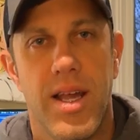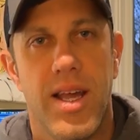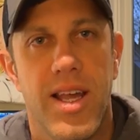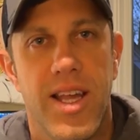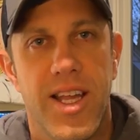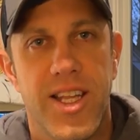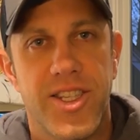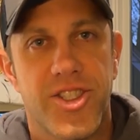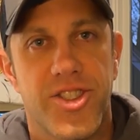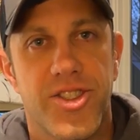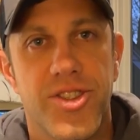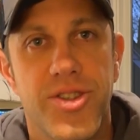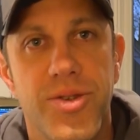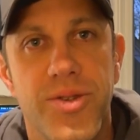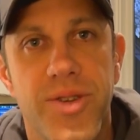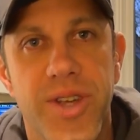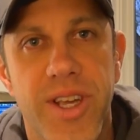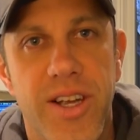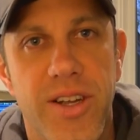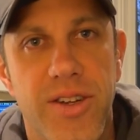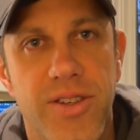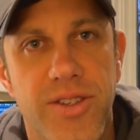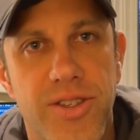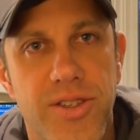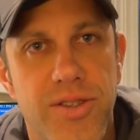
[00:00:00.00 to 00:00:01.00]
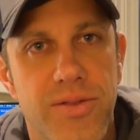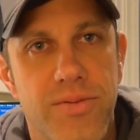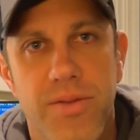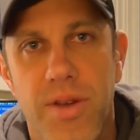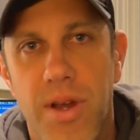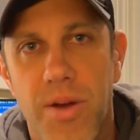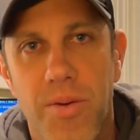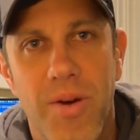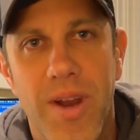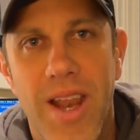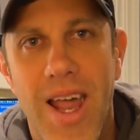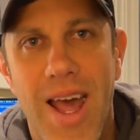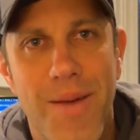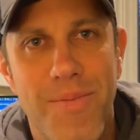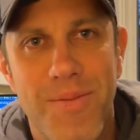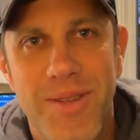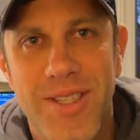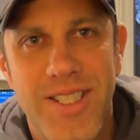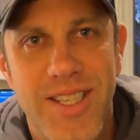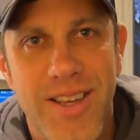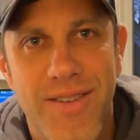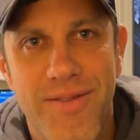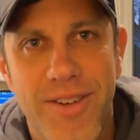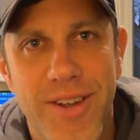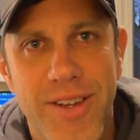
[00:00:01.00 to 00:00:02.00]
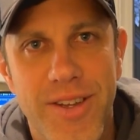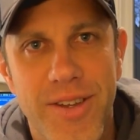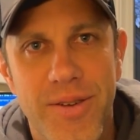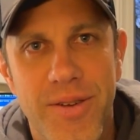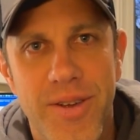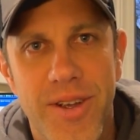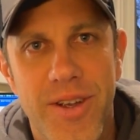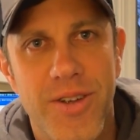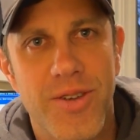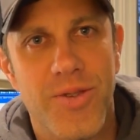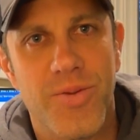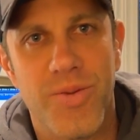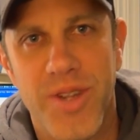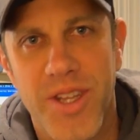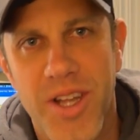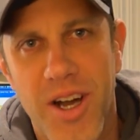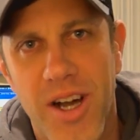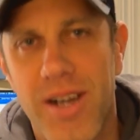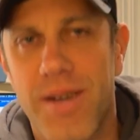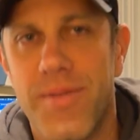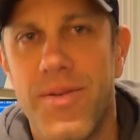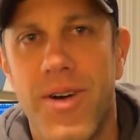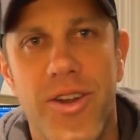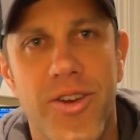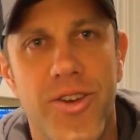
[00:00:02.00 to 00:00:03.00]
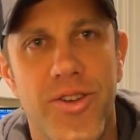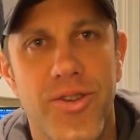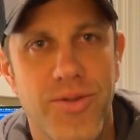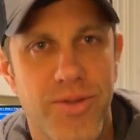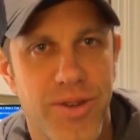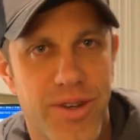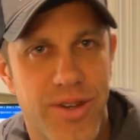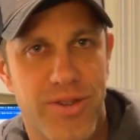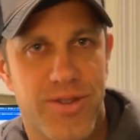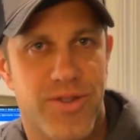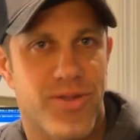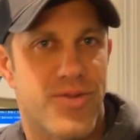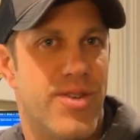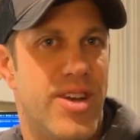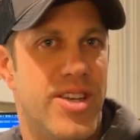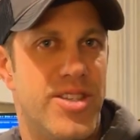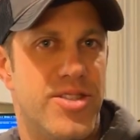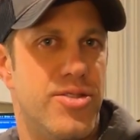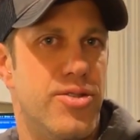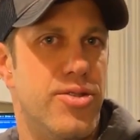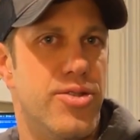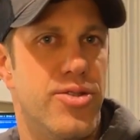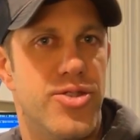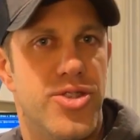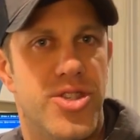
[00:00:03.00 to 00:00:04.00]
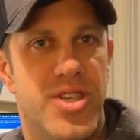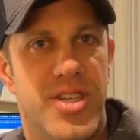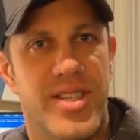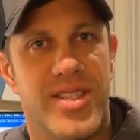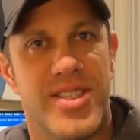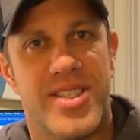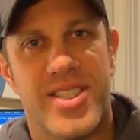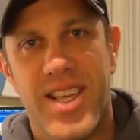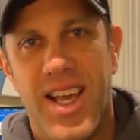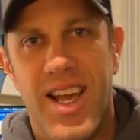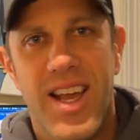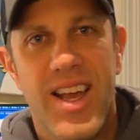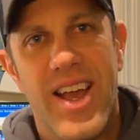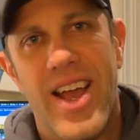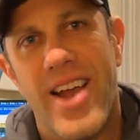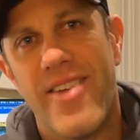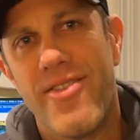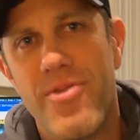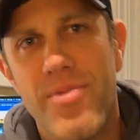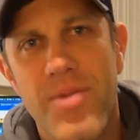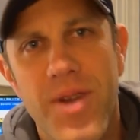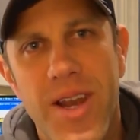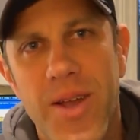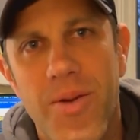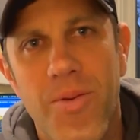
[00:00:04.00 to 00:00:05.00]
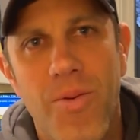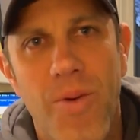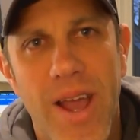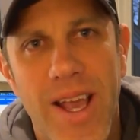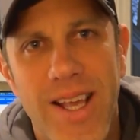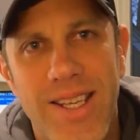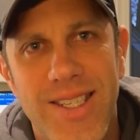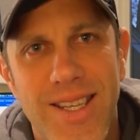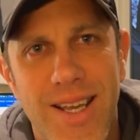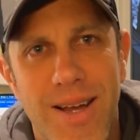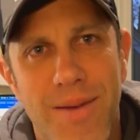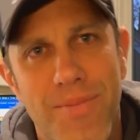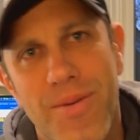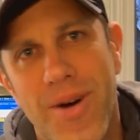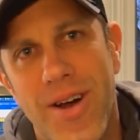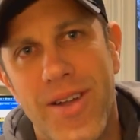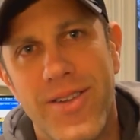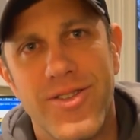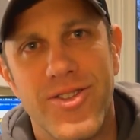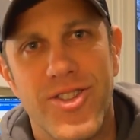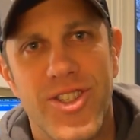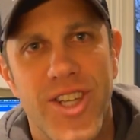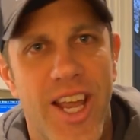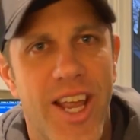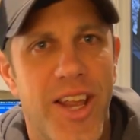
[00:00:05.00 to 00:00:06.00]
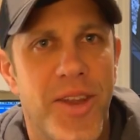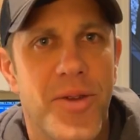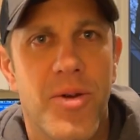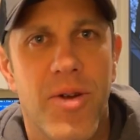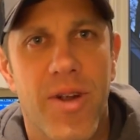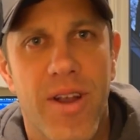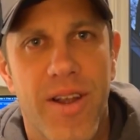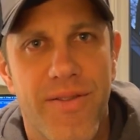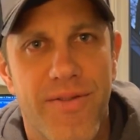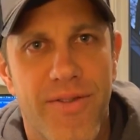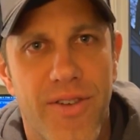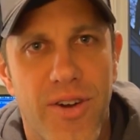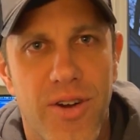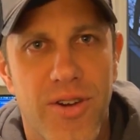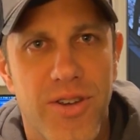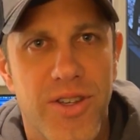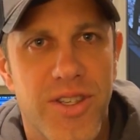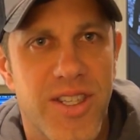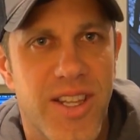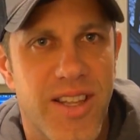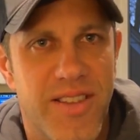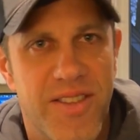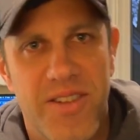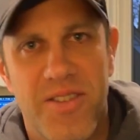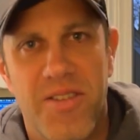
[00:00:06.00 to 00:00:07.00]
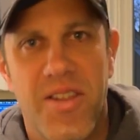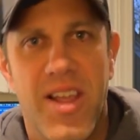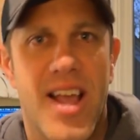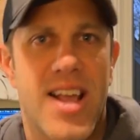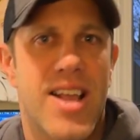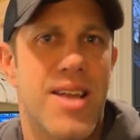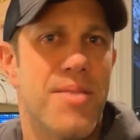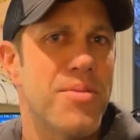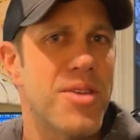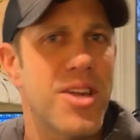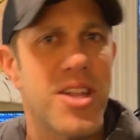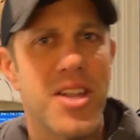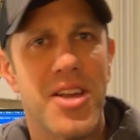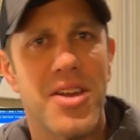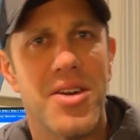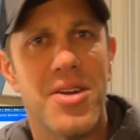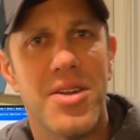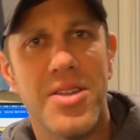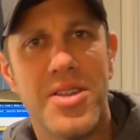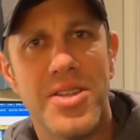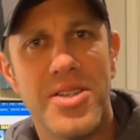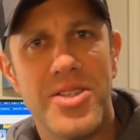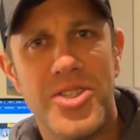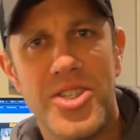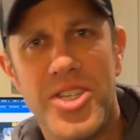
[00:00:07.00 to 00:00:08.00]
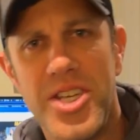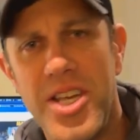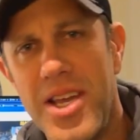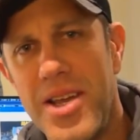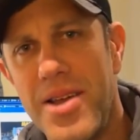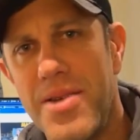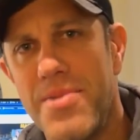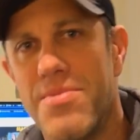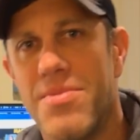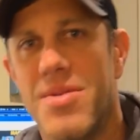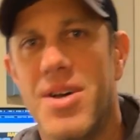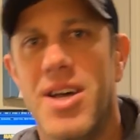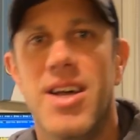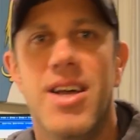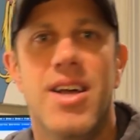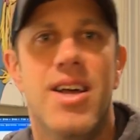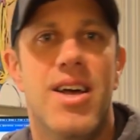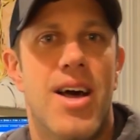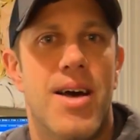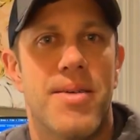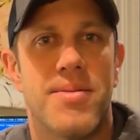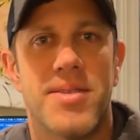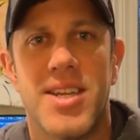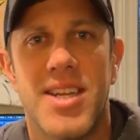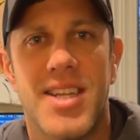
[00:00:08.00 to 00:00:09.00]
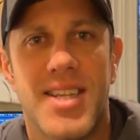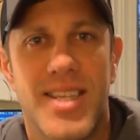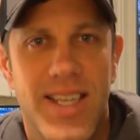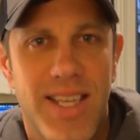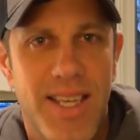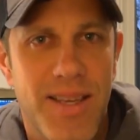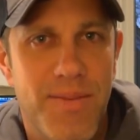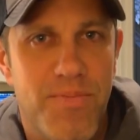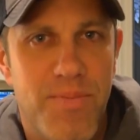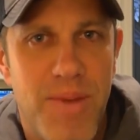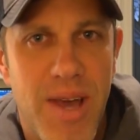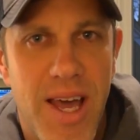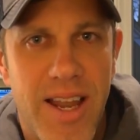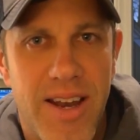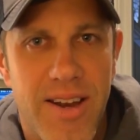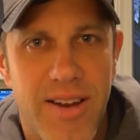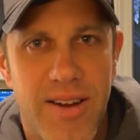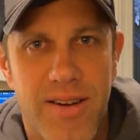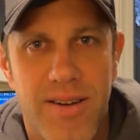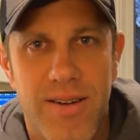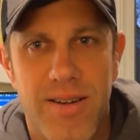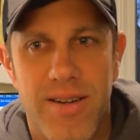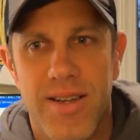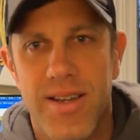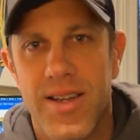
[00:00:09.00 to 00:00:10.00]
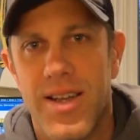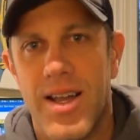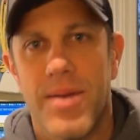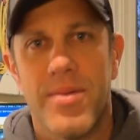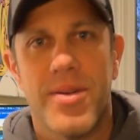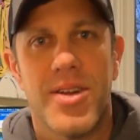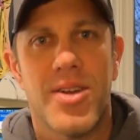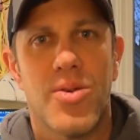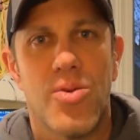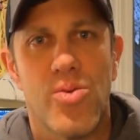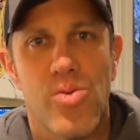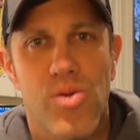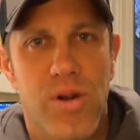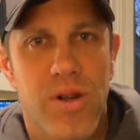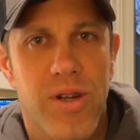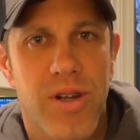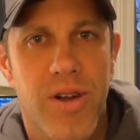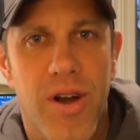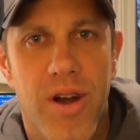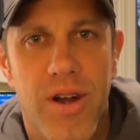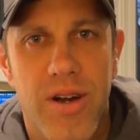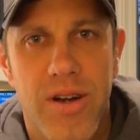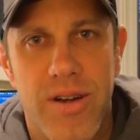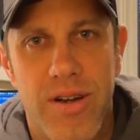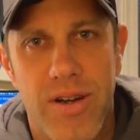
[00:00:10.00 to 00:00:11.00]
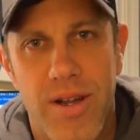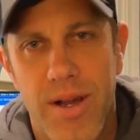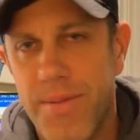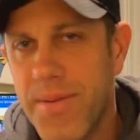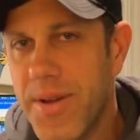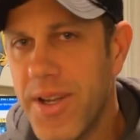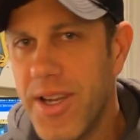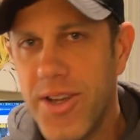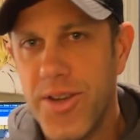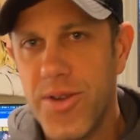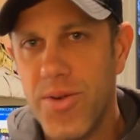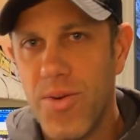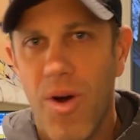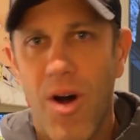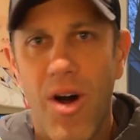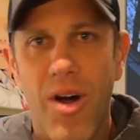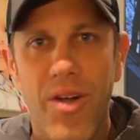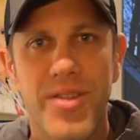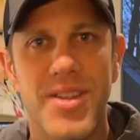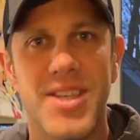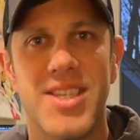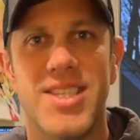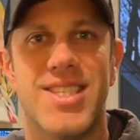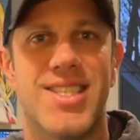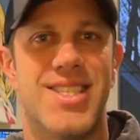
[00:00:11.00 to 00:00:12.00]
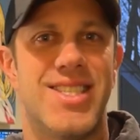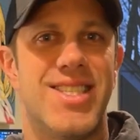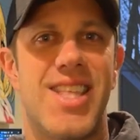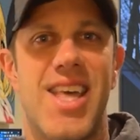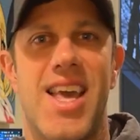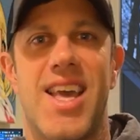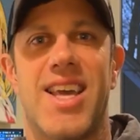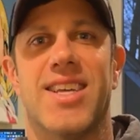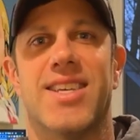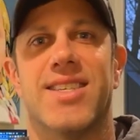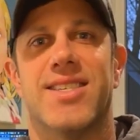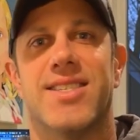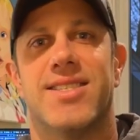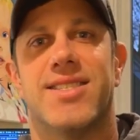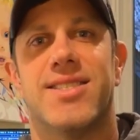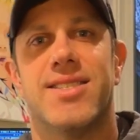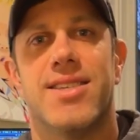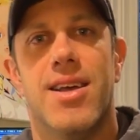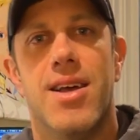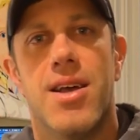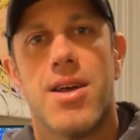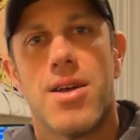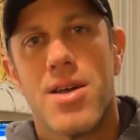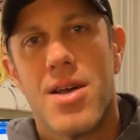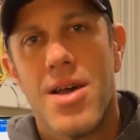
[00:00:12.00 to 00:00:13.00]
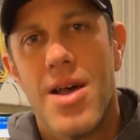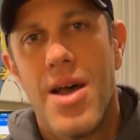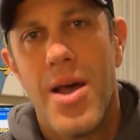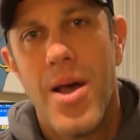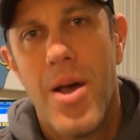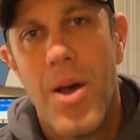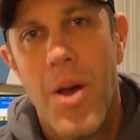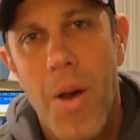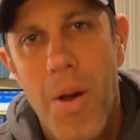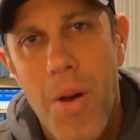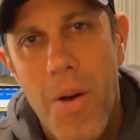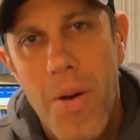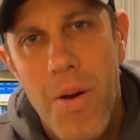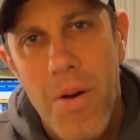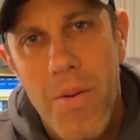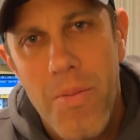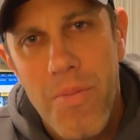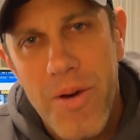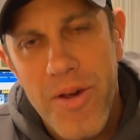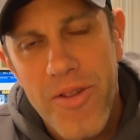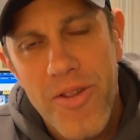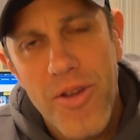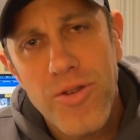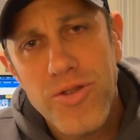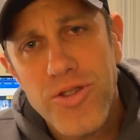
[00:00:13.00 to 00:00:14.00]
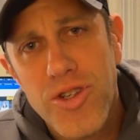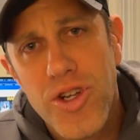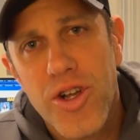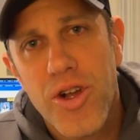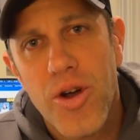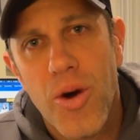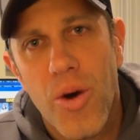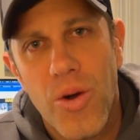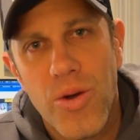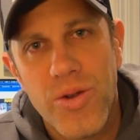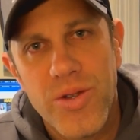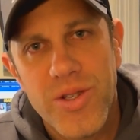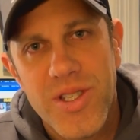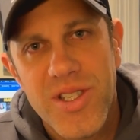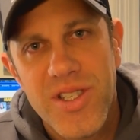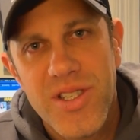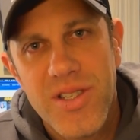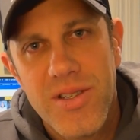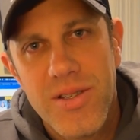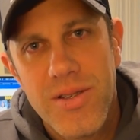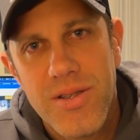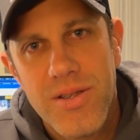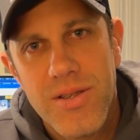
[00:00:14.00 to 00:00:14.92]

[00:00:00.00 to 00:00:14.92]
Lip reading: It's New Year's. What happens every New Year's? We talk about New Year's resolutions. Everybody wakes up on January 1st and they're like, I'm gonna go to the gym. I'm gonna eat better. I'm gonna work harder. I'm gonna do all these things. But those are goals.